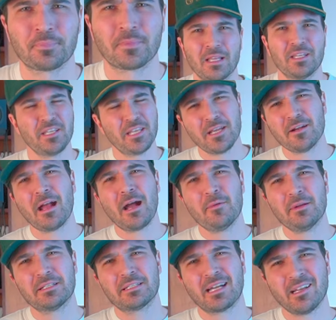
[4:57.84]
You hear how how
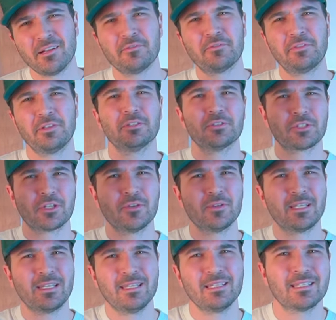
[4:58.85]
it kind of feels
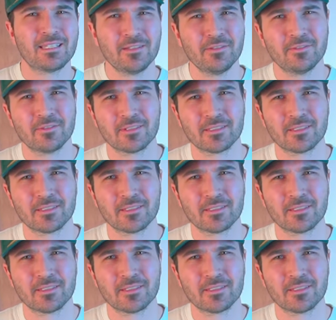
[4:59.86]
cohesive?